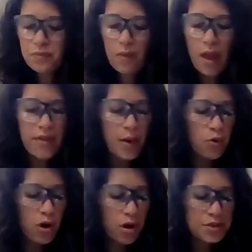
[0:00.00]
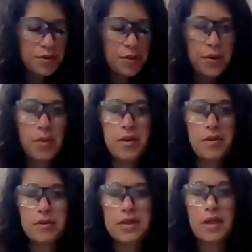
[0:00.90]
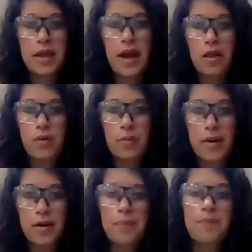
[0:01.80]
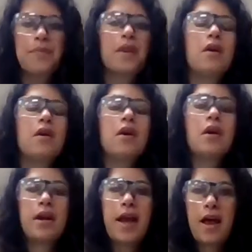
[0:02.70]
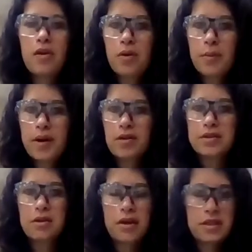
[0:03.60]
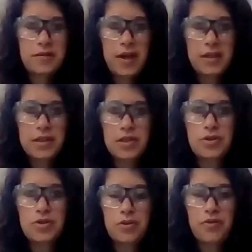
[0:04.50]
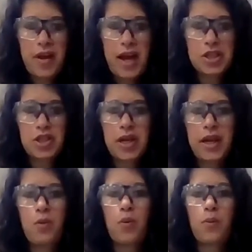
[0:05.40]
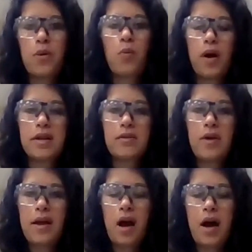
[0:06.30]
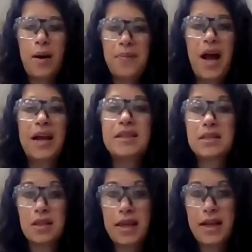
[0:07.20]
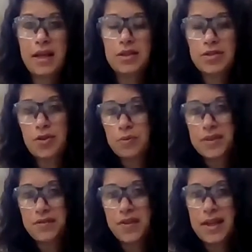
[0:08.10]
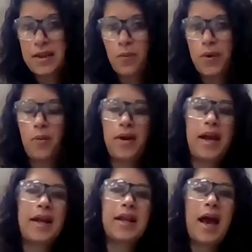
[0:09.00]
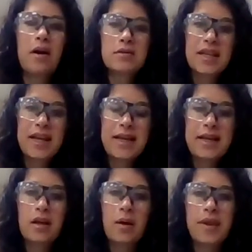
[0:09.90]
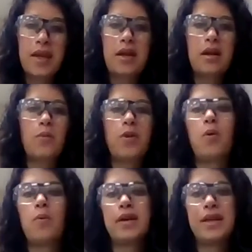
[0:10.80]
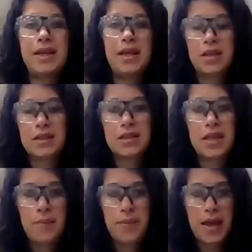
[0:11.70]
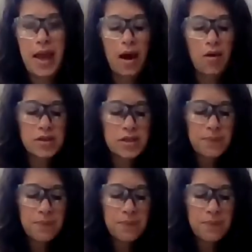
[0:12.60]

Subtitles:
And then we're also going to be using a calorimeter. A calorimeter is a great device to do a reaction in when we want to isolate it in terms of heat. We don't want any outside heat coming in, and we don't want heat escaping out.